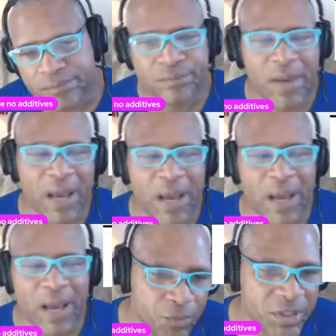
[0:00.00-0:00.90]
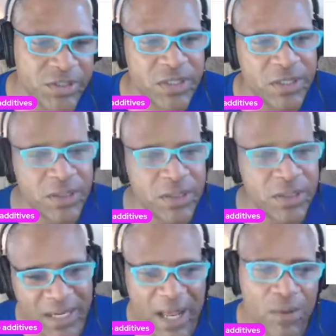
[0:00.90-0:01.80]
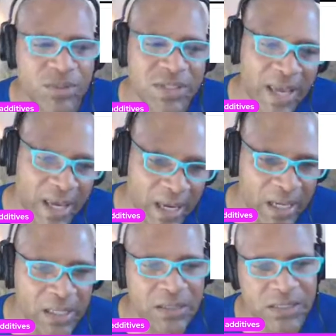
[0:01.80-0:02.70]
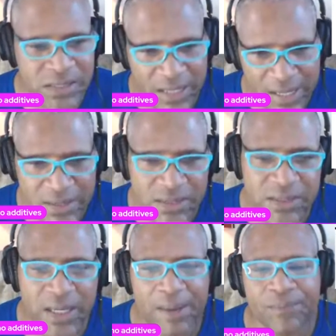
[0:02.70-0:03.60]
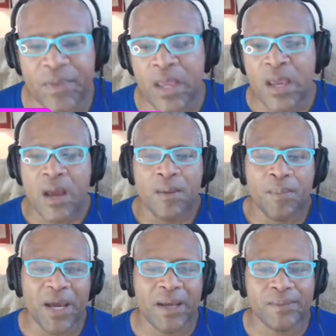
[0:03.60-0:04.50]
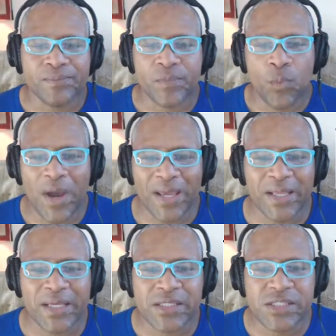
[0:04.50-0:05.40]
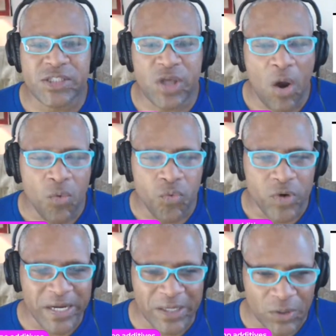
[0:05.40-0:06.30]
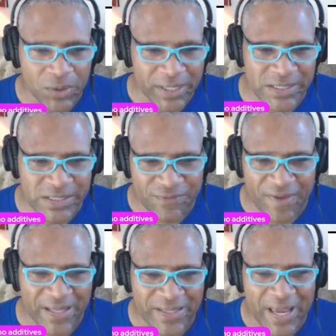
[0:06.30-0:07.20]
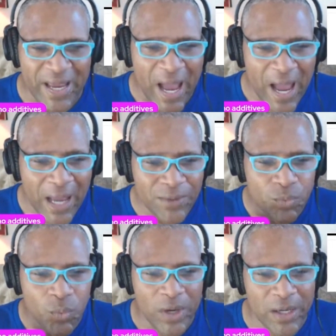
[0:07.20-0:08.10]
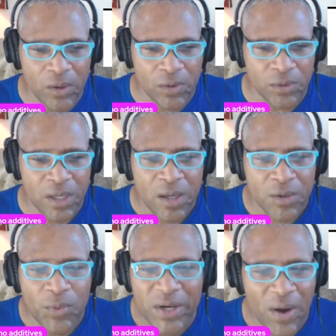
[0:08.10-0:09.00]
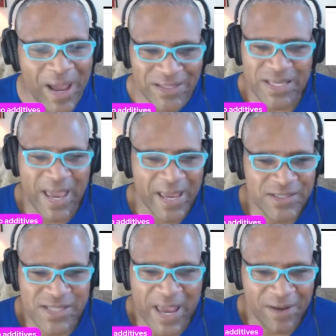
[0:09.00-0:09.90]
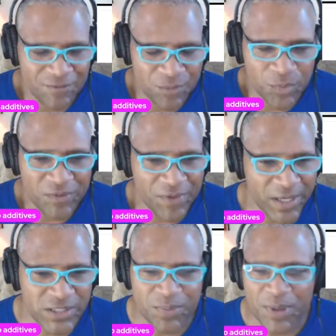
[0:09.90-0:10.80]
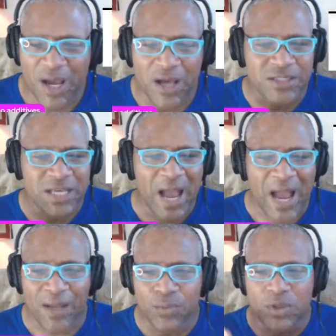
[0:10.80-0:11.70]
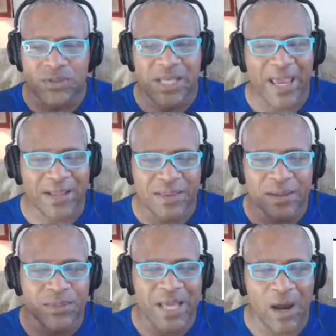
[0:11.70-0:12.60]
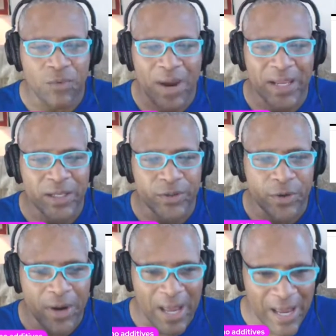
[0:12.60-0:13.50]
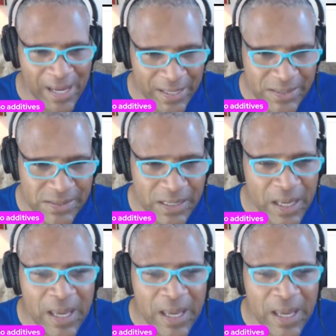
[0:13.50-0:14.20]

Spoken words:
my mannerisms, saying I was gay and this and that and this and that. But what is so real is the fact that we don't have to exact revenge because God will take them down right in your eyes.